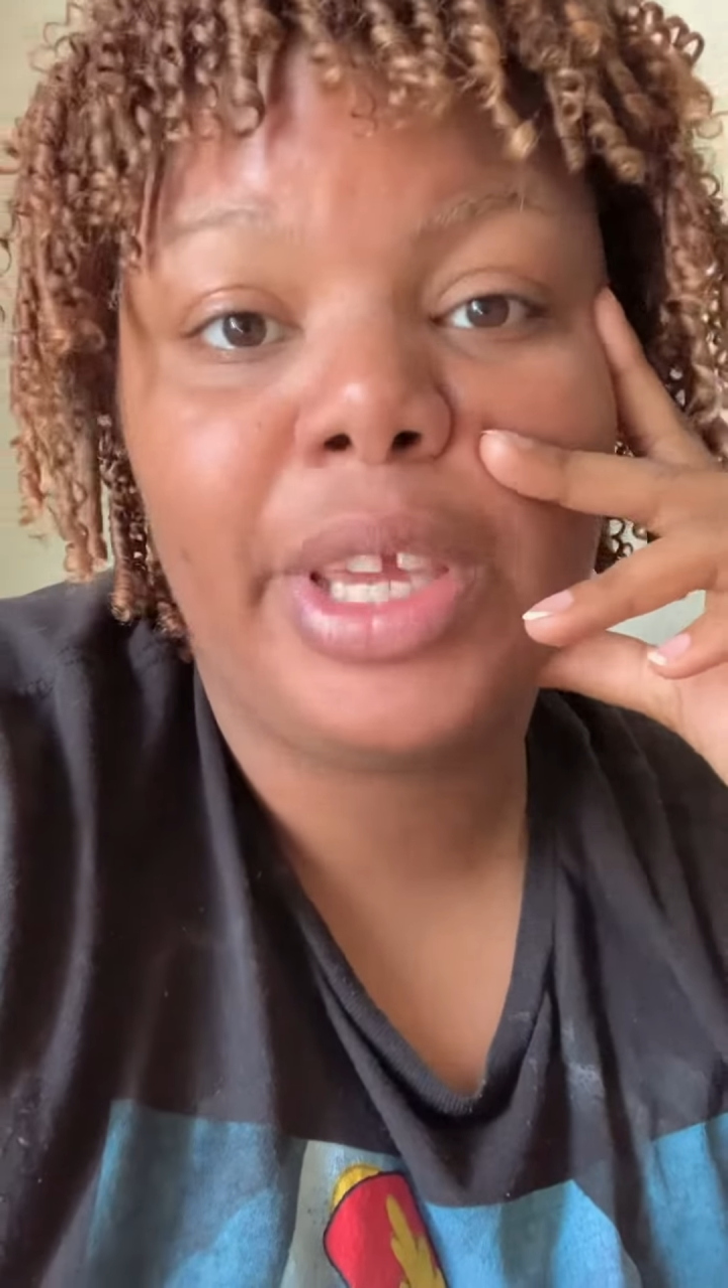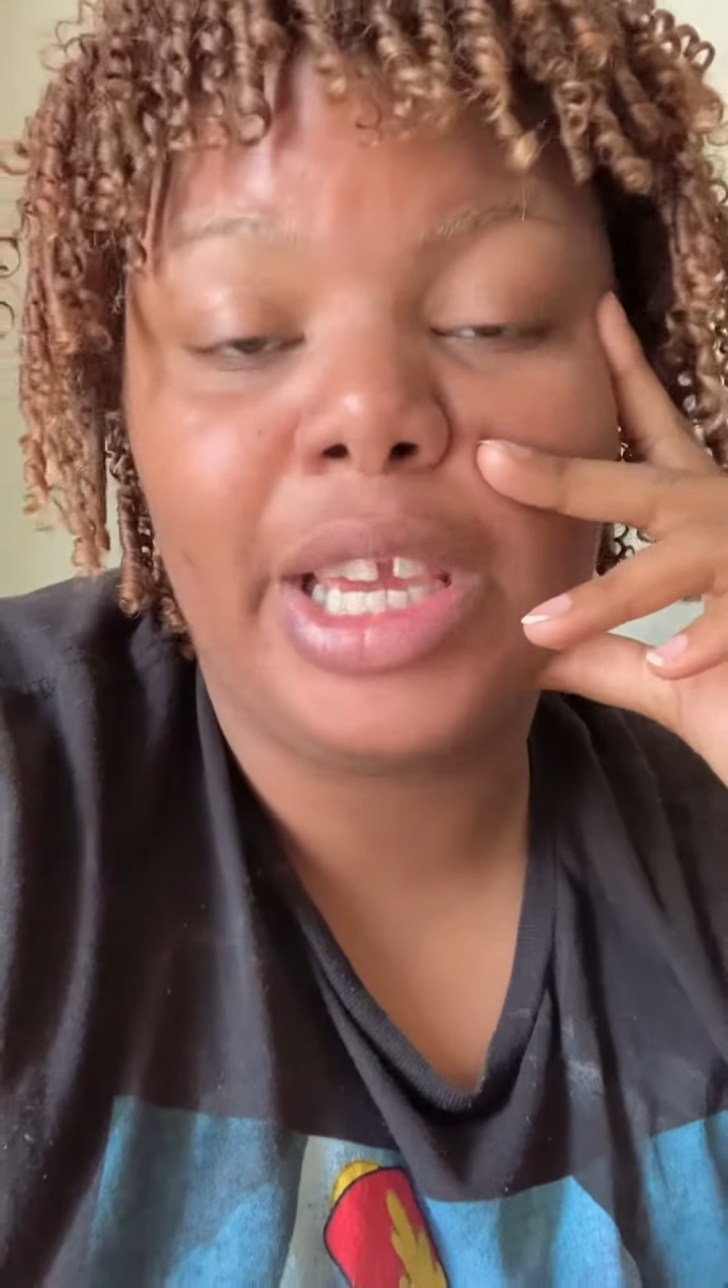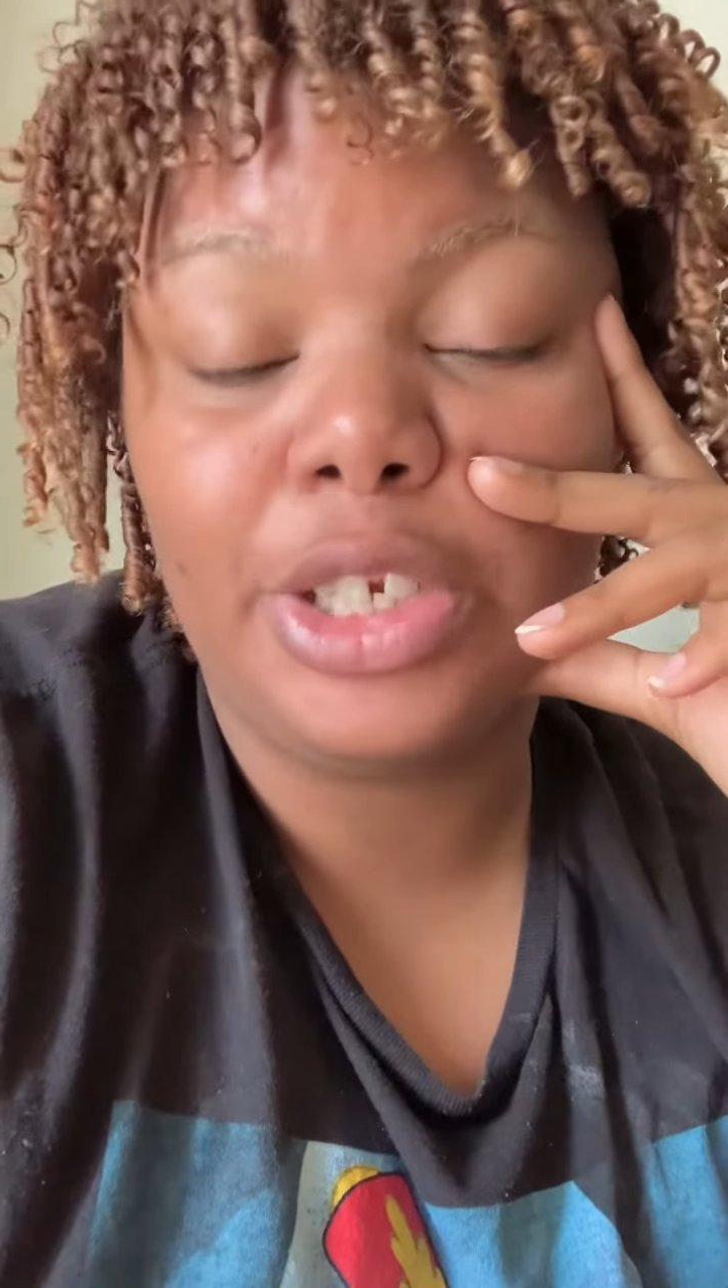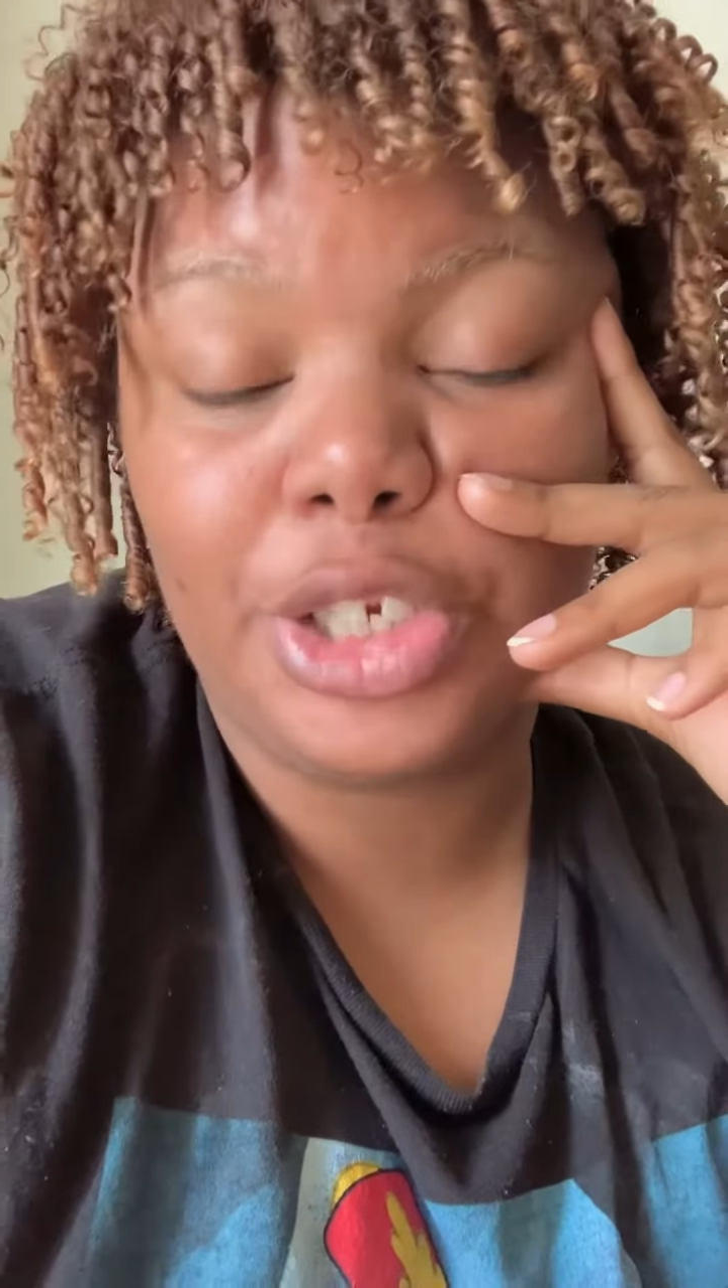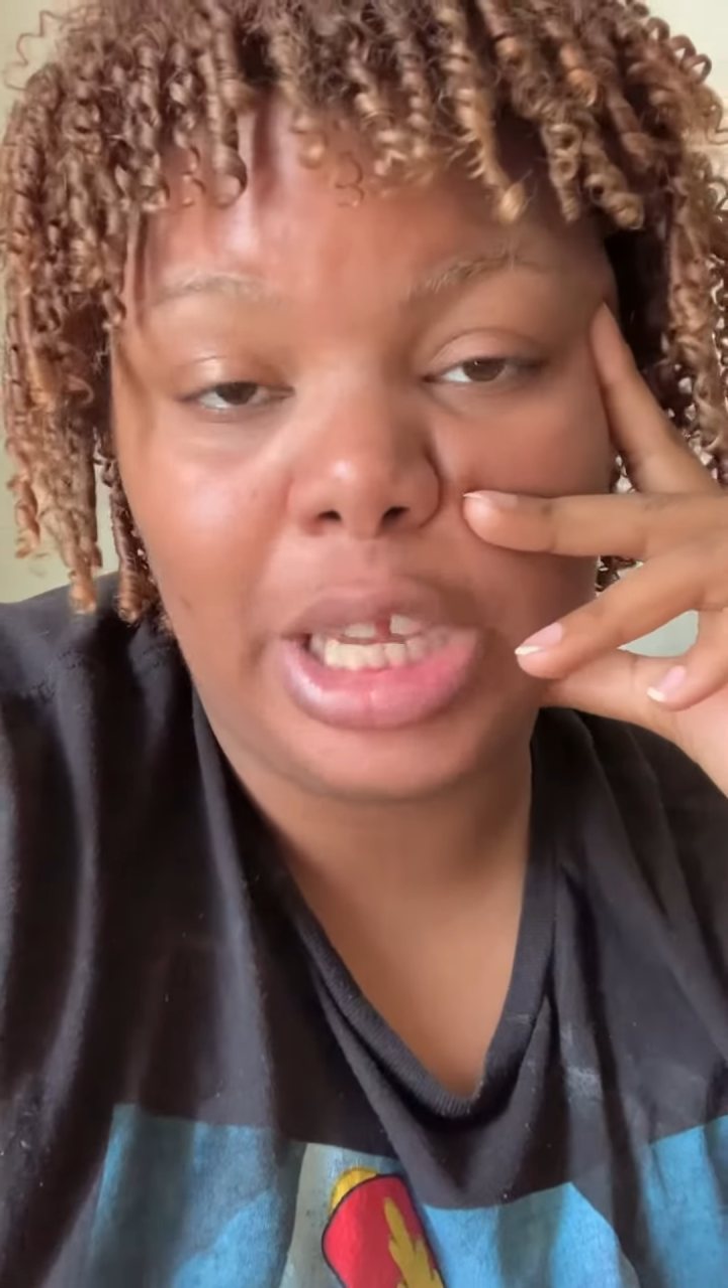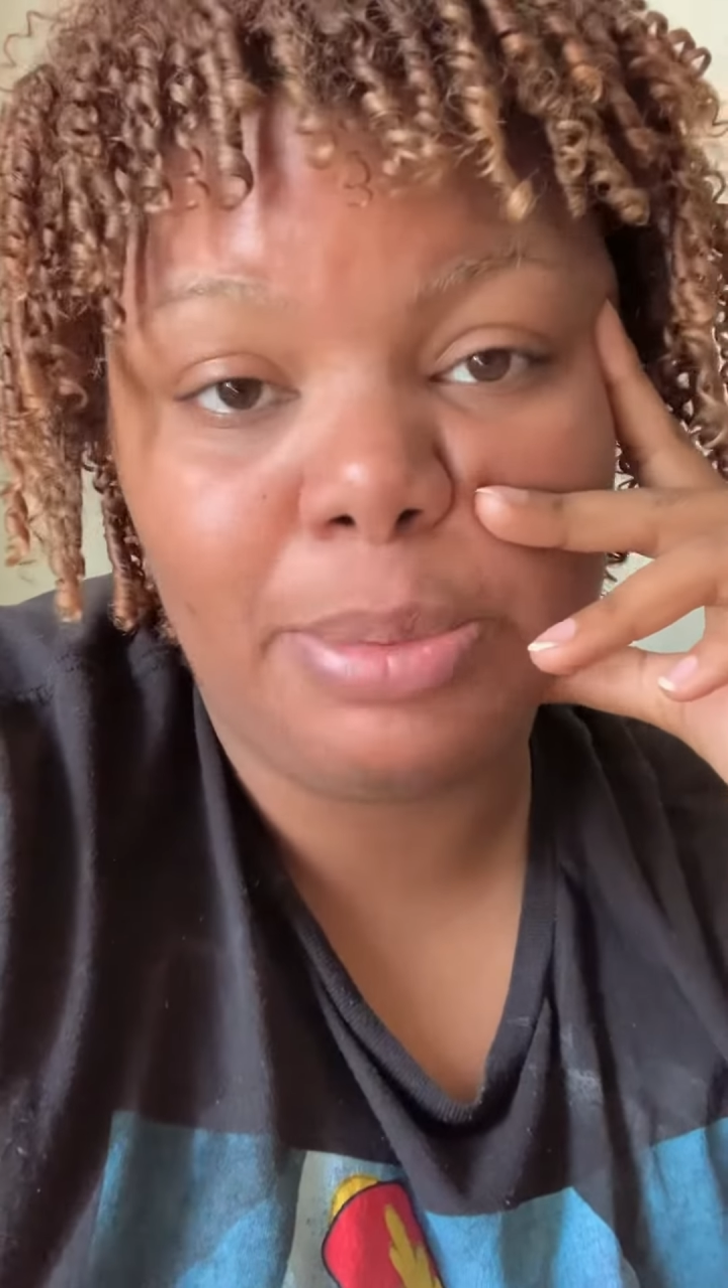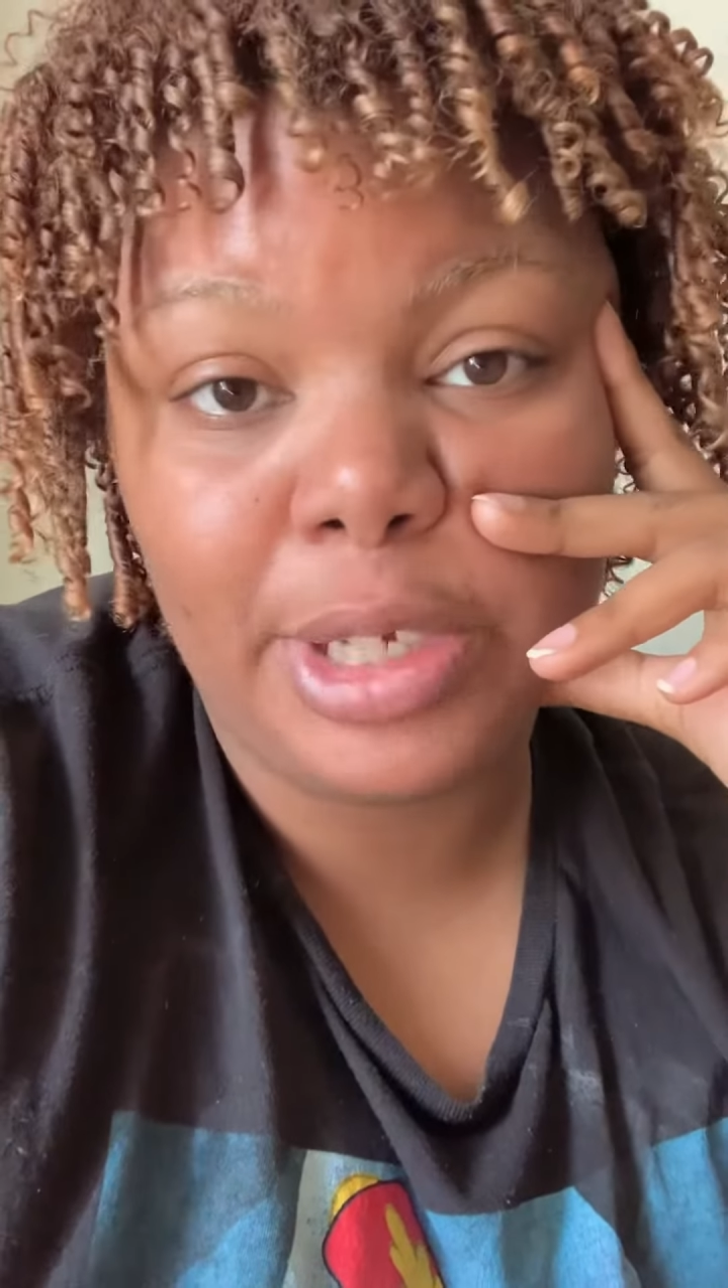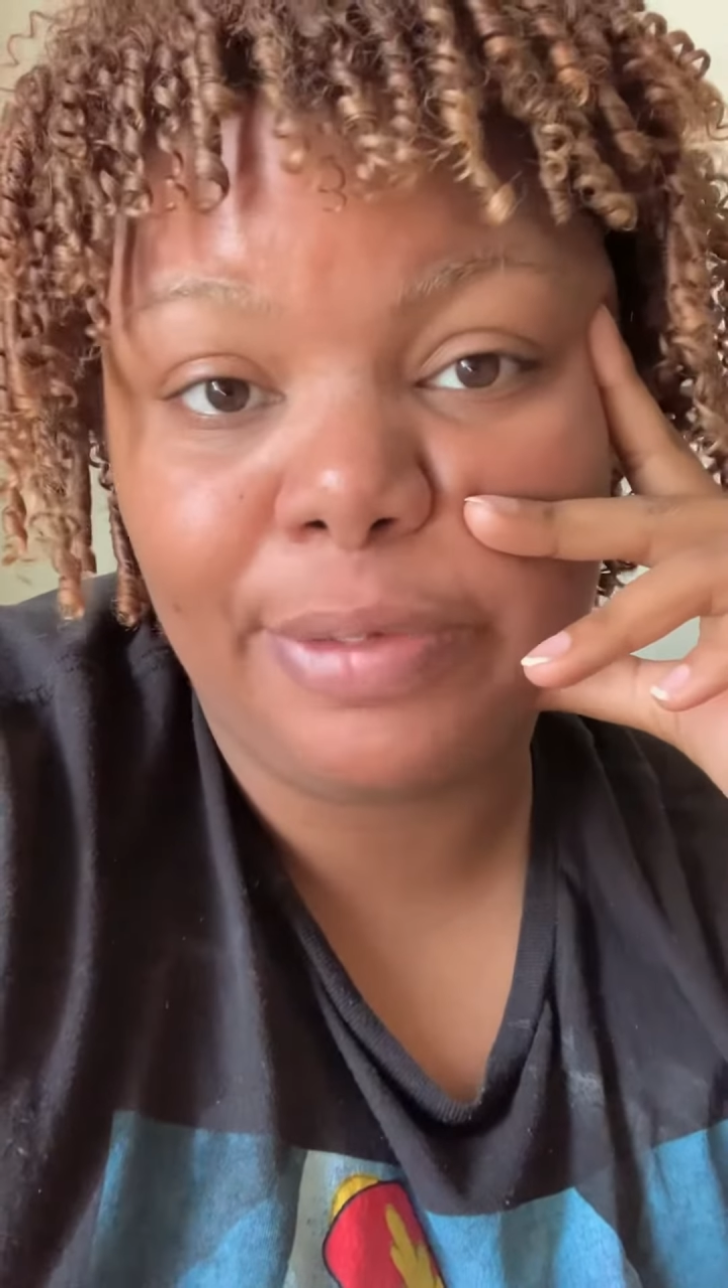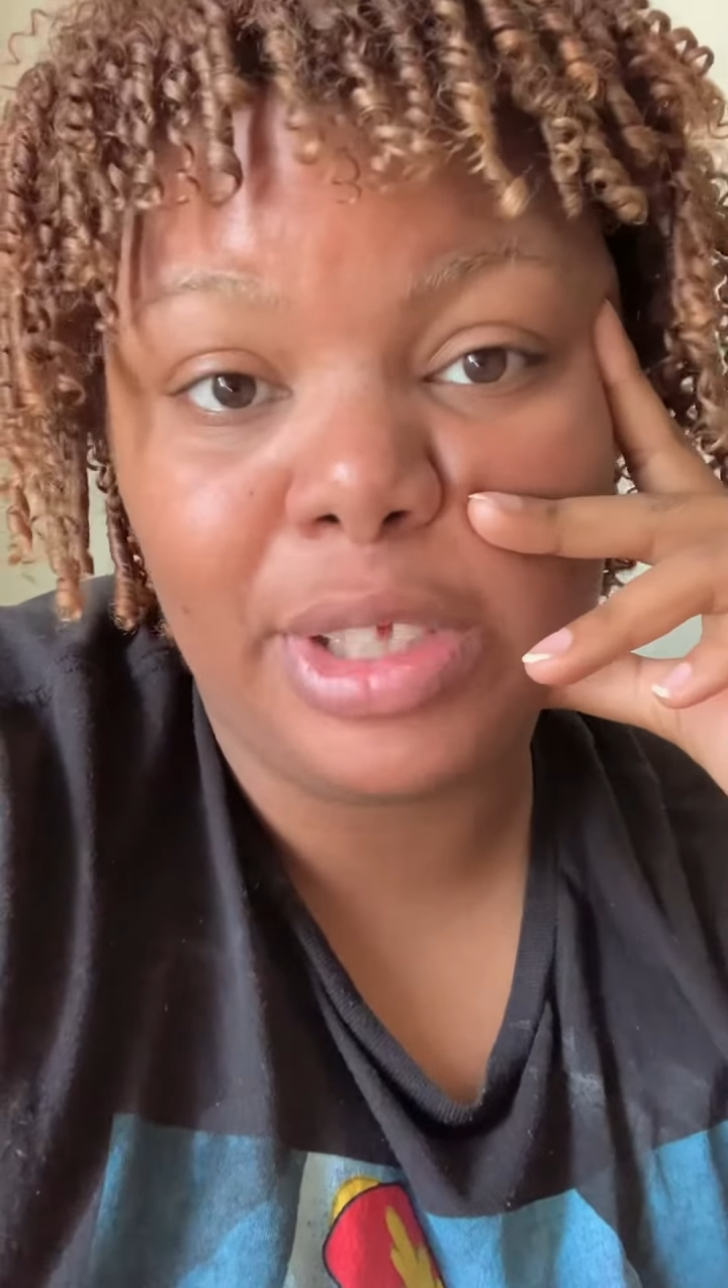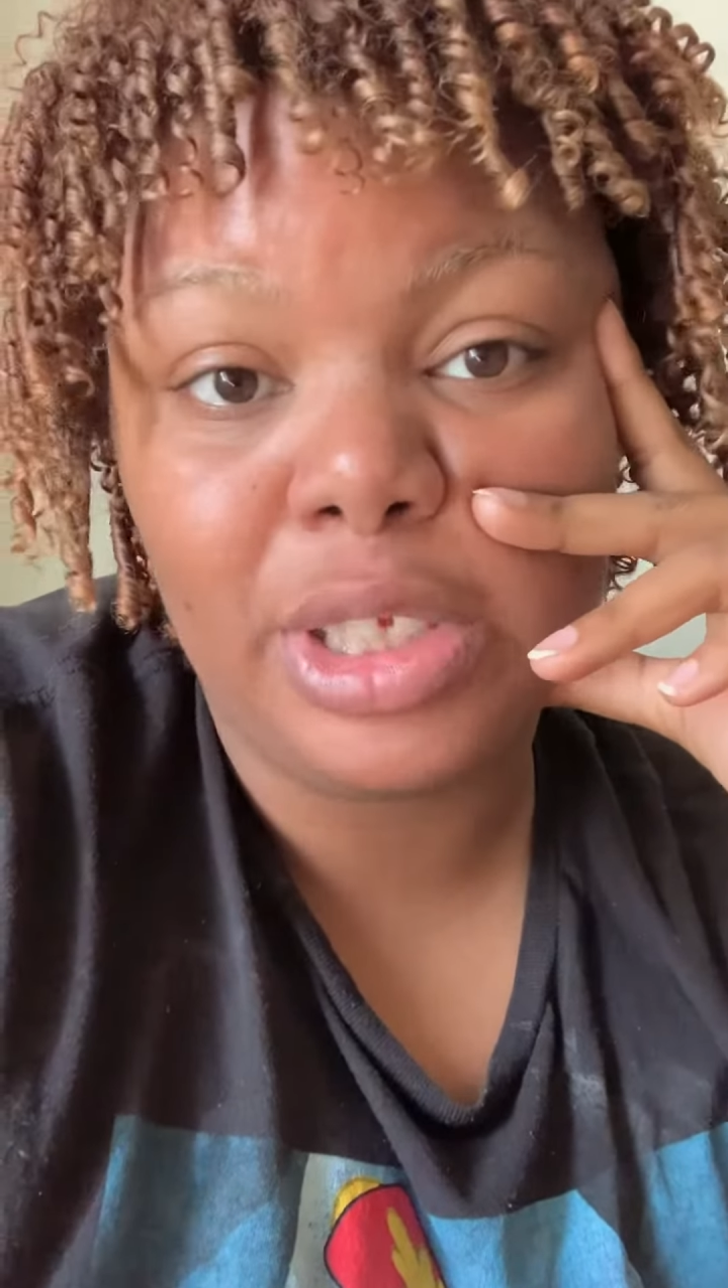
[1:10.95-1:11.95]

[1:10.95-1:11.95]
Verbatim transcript: can shapeshift